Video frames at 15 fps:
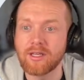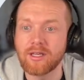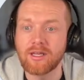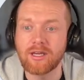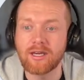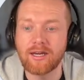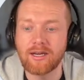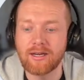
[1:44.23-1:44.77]

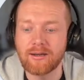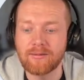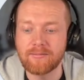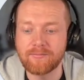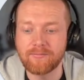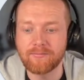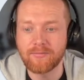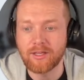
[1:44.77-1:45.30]

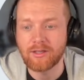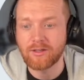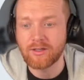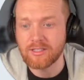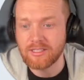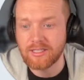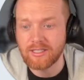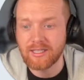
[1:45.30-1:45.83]
And you
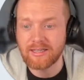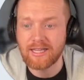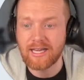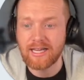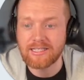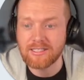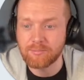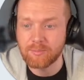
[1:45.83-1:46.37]
can see that
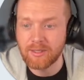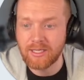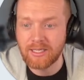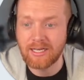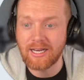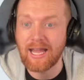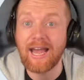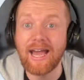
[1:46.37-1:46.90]
that's
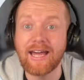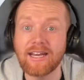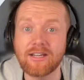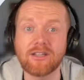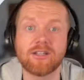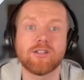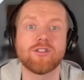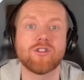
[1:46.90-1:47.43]
been
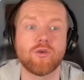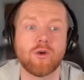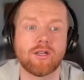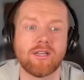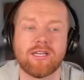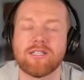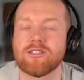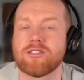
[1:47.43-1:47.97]
added to our
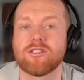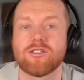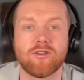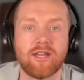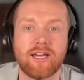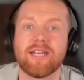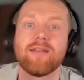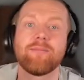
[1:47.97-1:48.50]
list. So
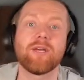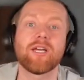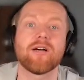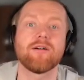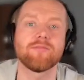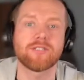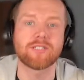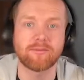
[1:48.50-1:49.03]
that
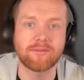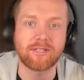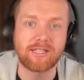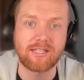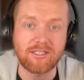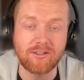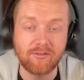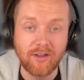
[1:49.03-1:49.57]
becomes something
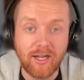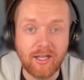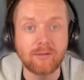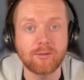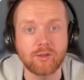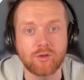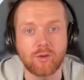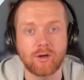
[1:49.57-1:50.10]
that's
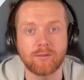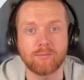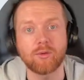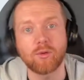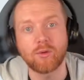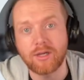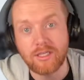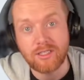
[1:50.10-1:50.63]
available to our
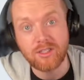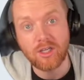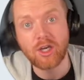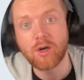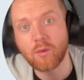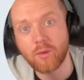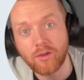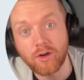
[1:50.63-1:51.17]
employees
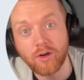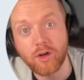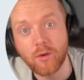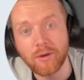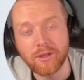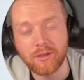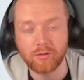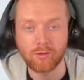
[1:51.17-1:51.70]
when they're
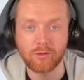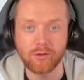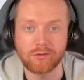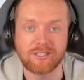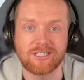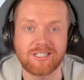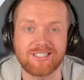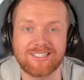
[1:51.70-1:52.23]
going through the
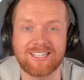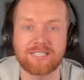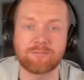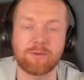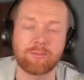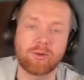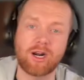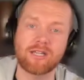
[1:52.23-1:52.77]
risk
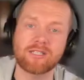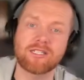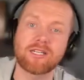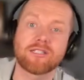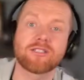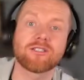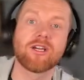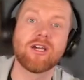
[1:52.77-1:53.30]
assessment
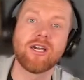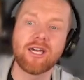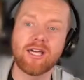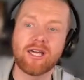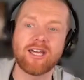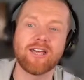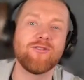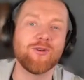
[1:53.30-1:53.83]
process.
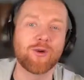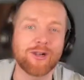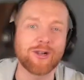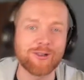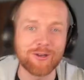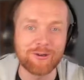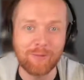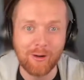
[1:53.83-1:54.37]
If you want to
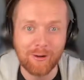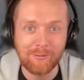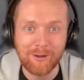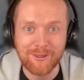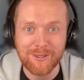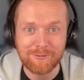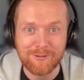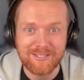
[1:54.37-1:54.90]
learn more
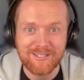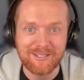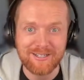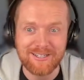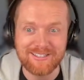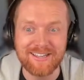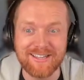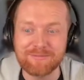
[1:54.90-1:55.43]
about the risk
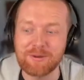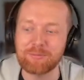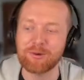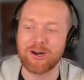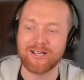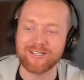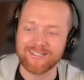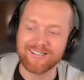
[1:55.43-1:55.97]
assessment
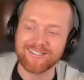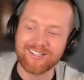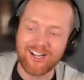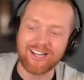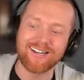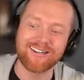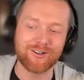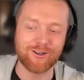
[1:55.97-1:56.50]
process,
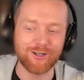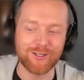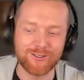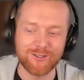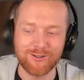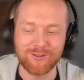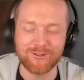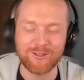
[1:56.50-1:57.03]
I'd encourage
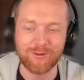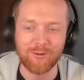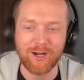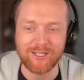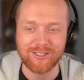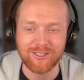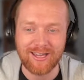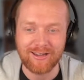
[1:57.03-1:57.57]
you to
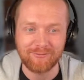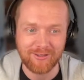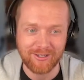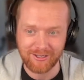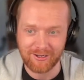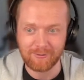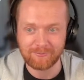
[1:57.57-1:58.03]
watch that video.